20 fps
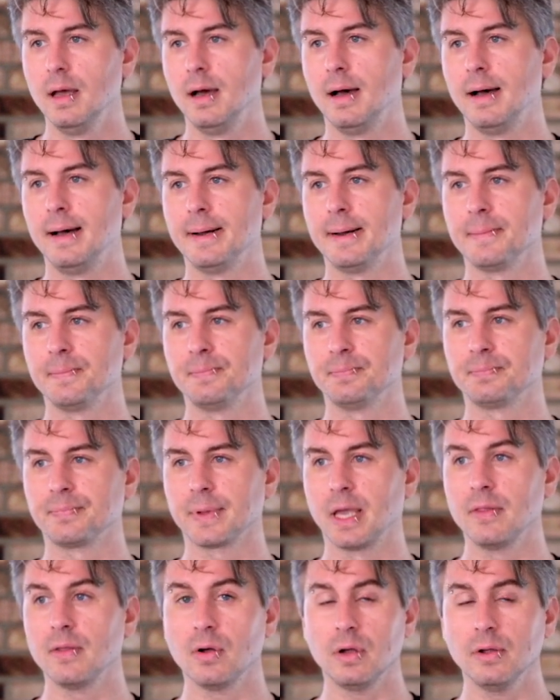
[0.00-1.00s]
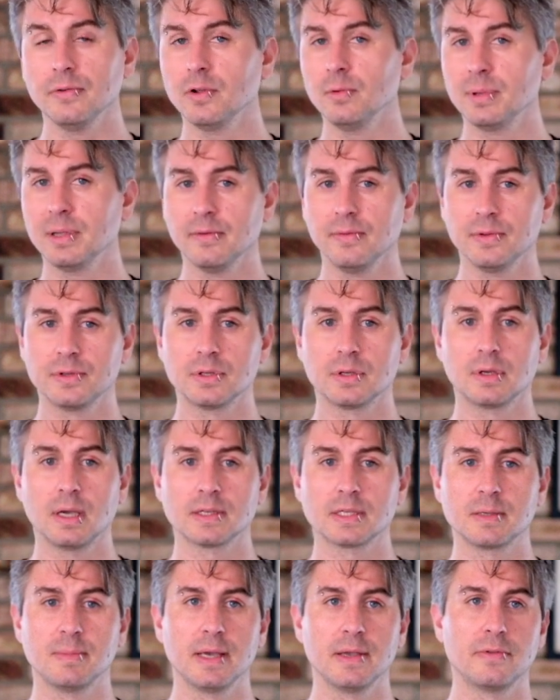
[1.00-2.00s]
Um, they'll also be able to
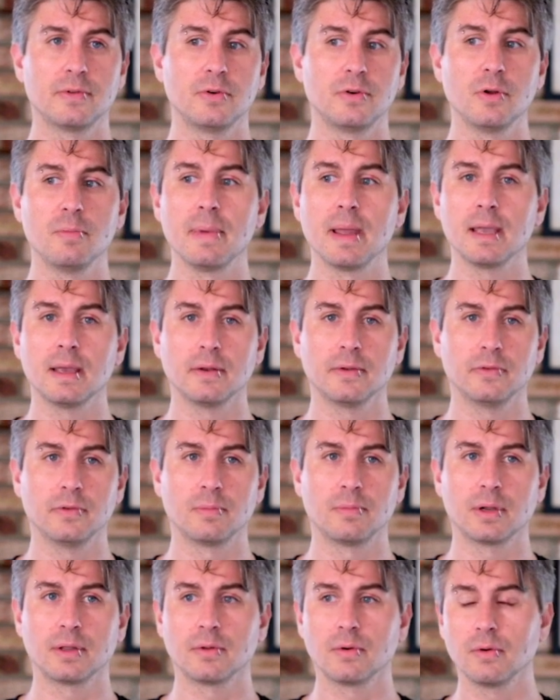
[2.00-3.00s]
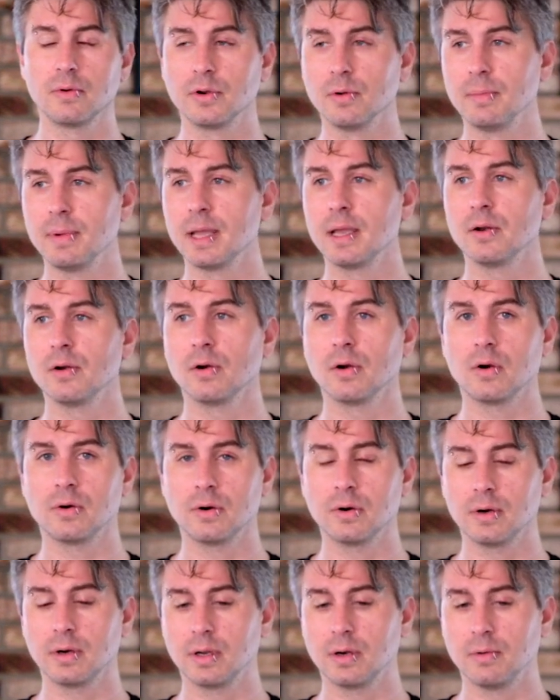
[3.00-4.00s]
customize their domain, so bring their own domain or,
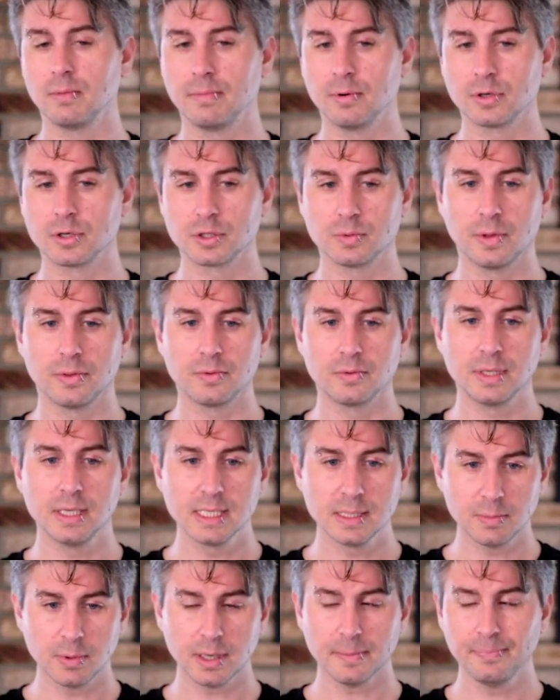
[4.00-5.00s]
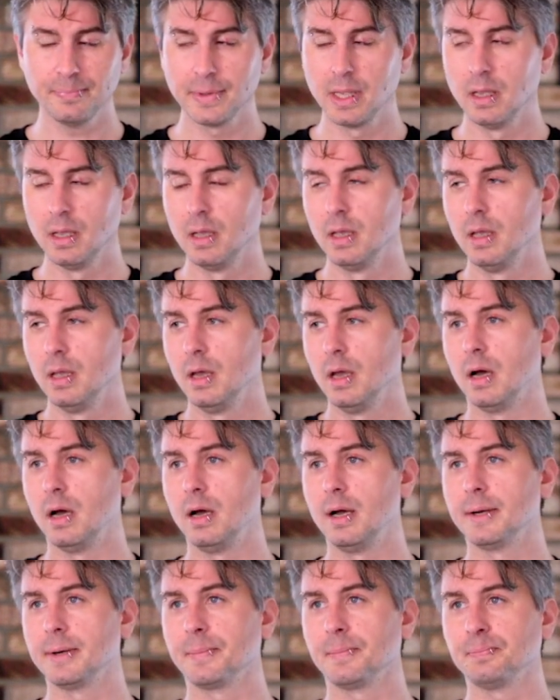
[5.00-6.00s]
or you know purchase one through Teespring.
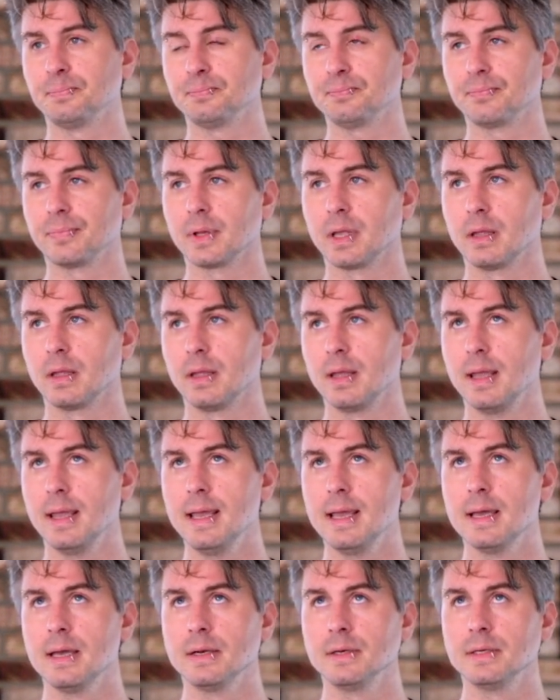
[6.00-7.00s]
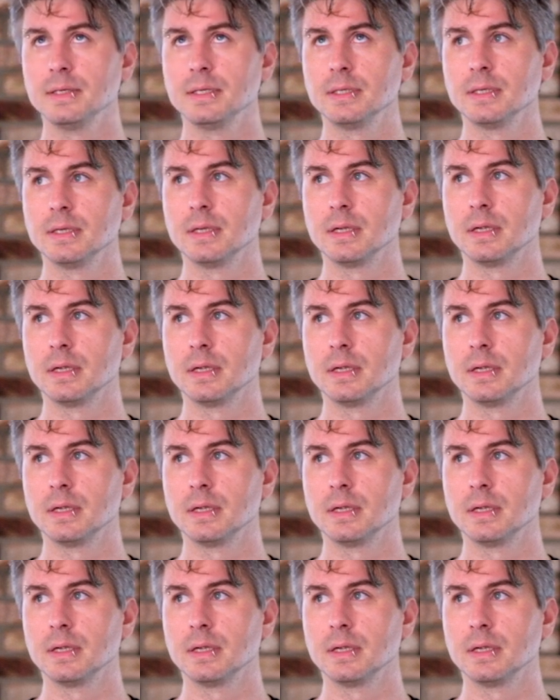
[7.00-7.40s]
Um, and